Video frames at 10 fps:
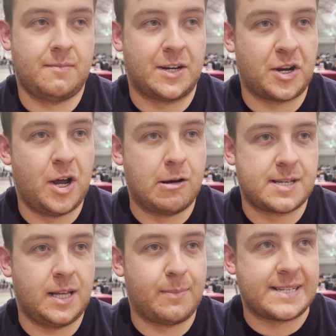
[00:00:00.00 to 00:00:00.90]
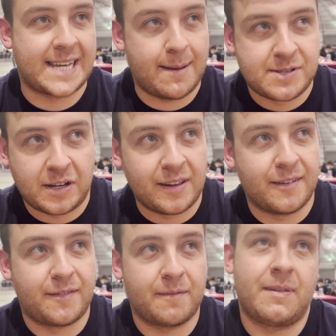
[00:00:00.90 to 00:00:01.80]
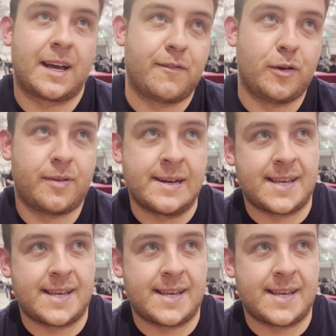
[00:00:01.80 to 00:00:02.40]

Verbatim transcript: I don't know. I was a little bit skeptical of like a few things.